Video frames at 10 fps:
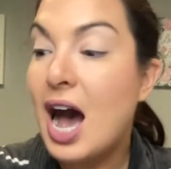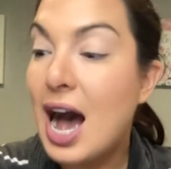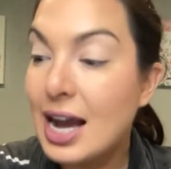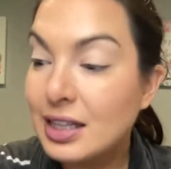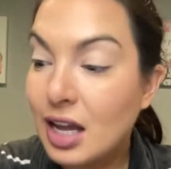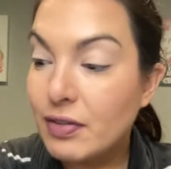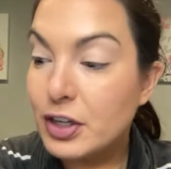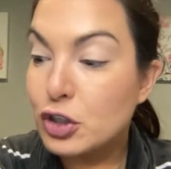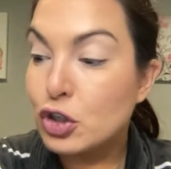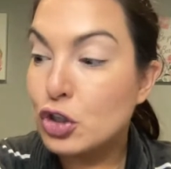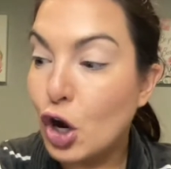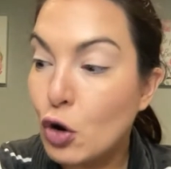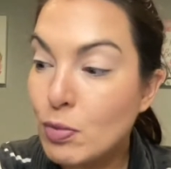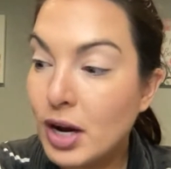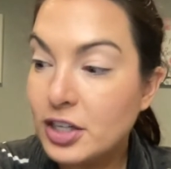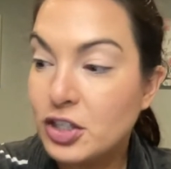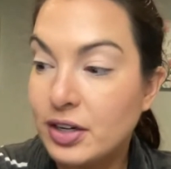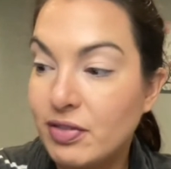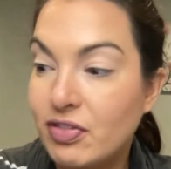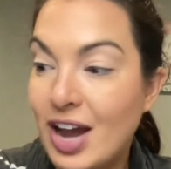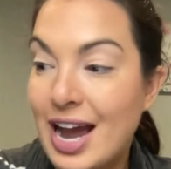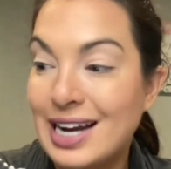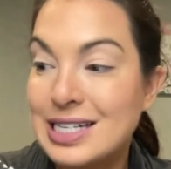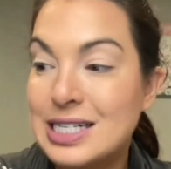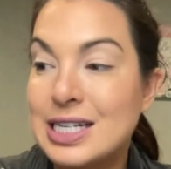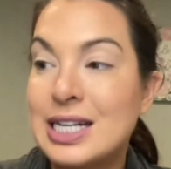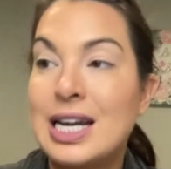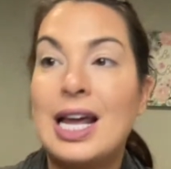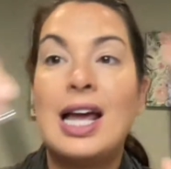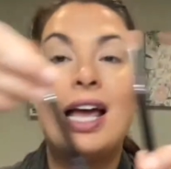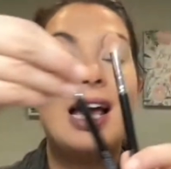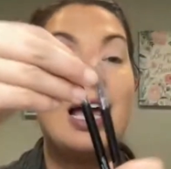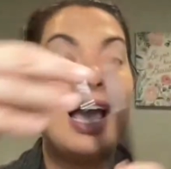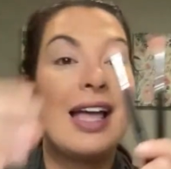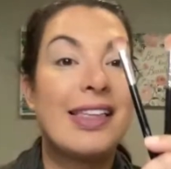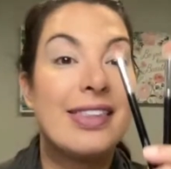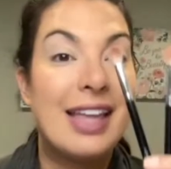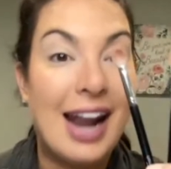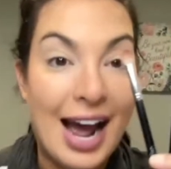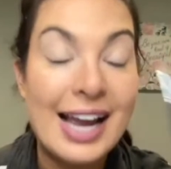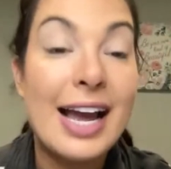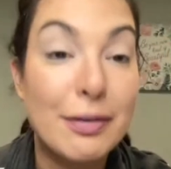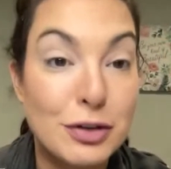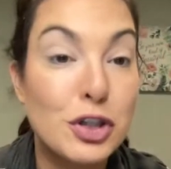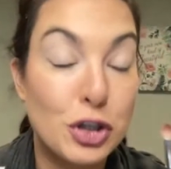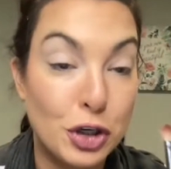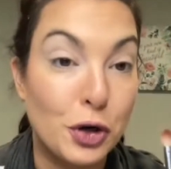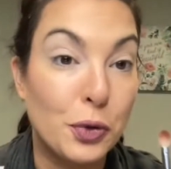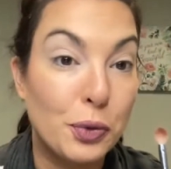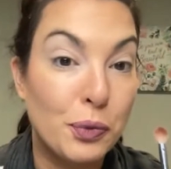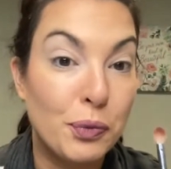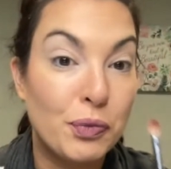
I love it so much, in fact, that I have two.